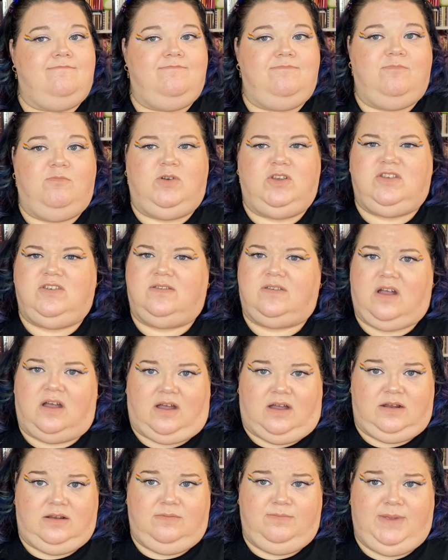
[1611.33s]
which is
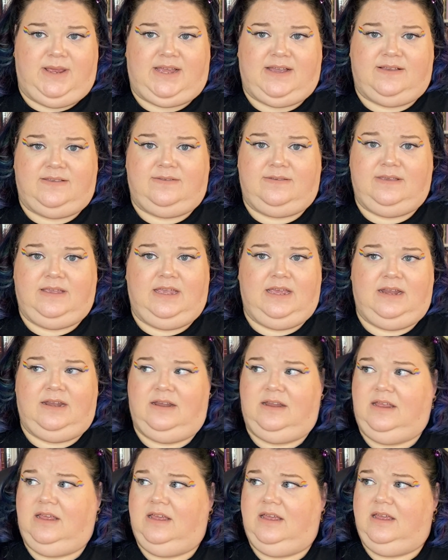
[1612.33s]
odd because
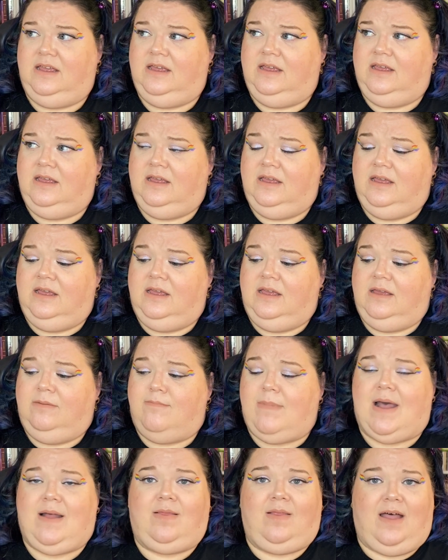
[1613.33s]
in
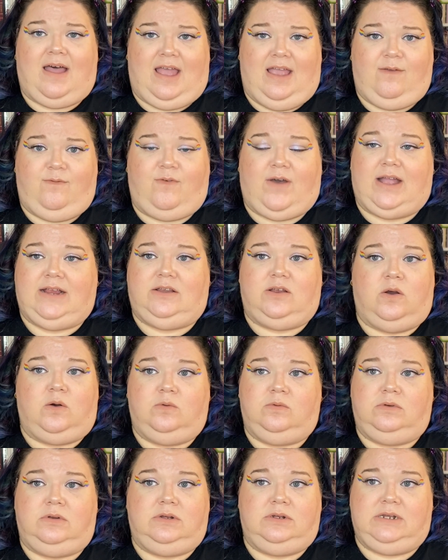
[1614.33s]
my life. I
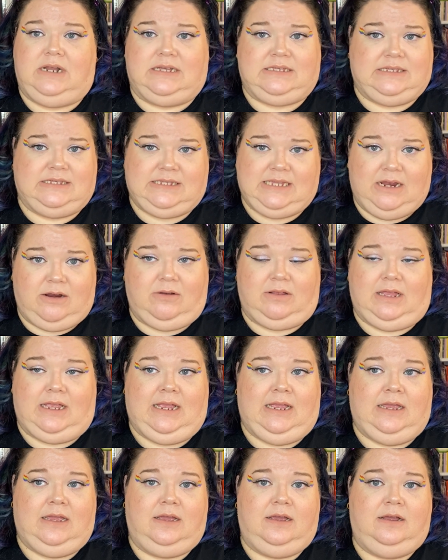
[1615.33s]
don't
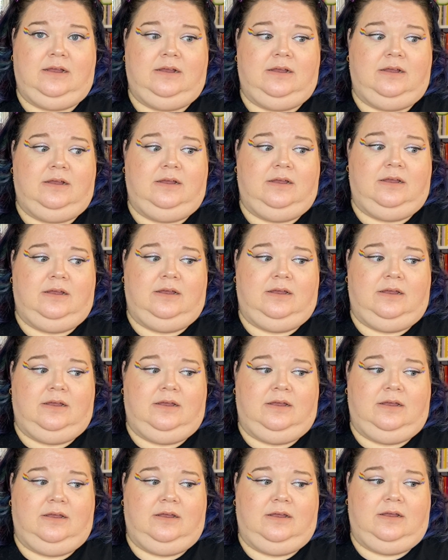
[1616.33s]
necessarily
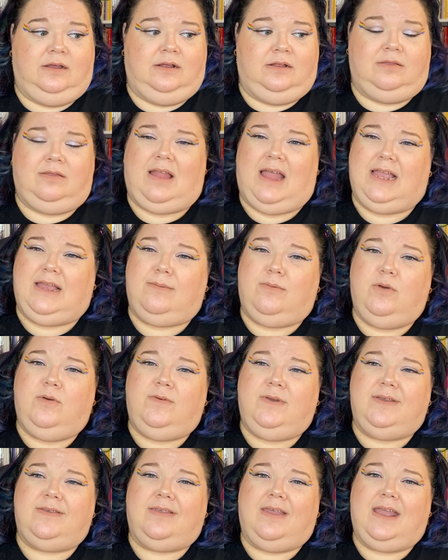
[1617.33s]
like
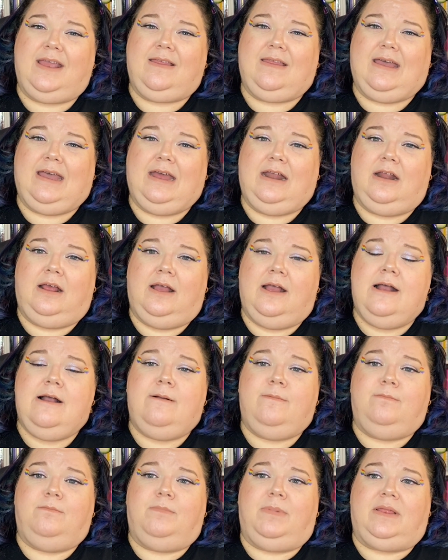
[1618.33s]
movies like that,
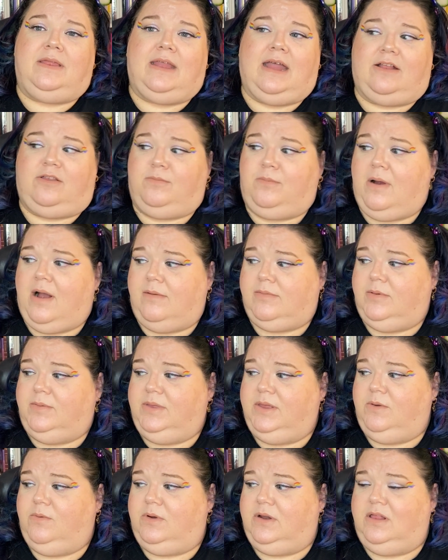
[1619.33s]
but that's
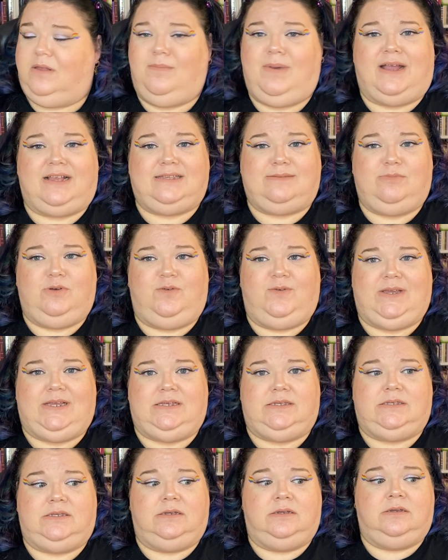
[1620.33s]
probably one of the best movies